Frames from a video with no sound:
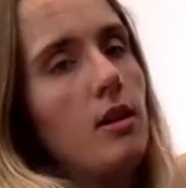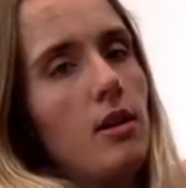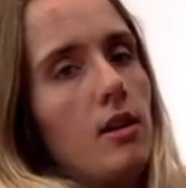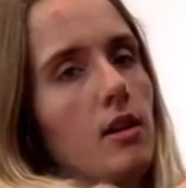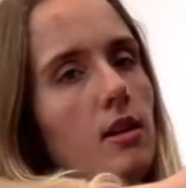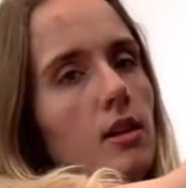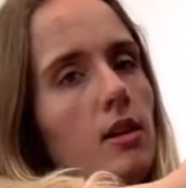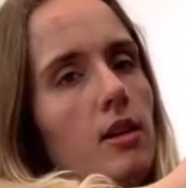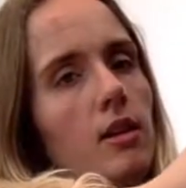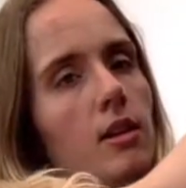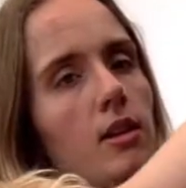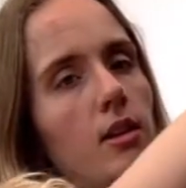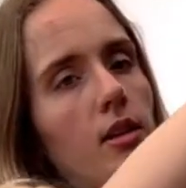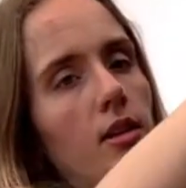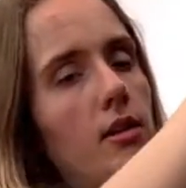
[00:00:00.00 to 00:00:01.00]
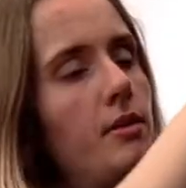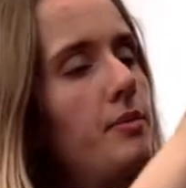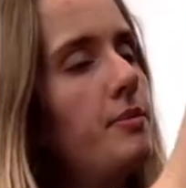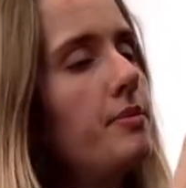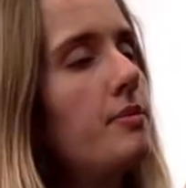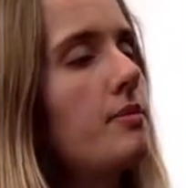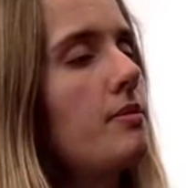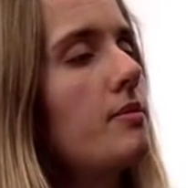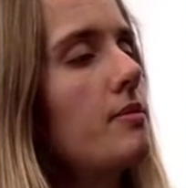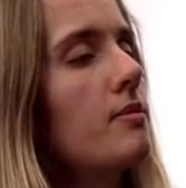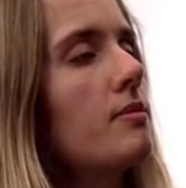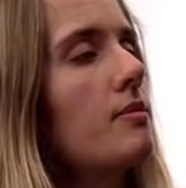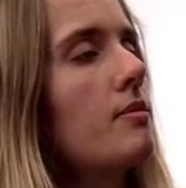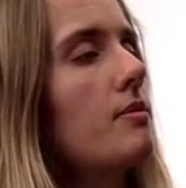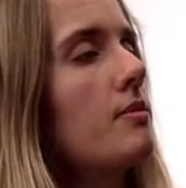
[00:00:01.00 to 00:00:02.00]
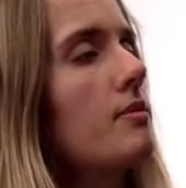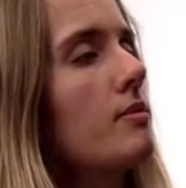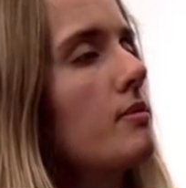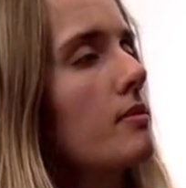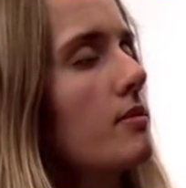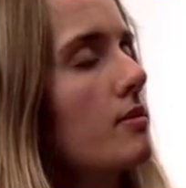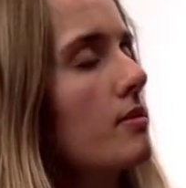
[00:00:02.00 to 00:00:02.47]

(no one is talking)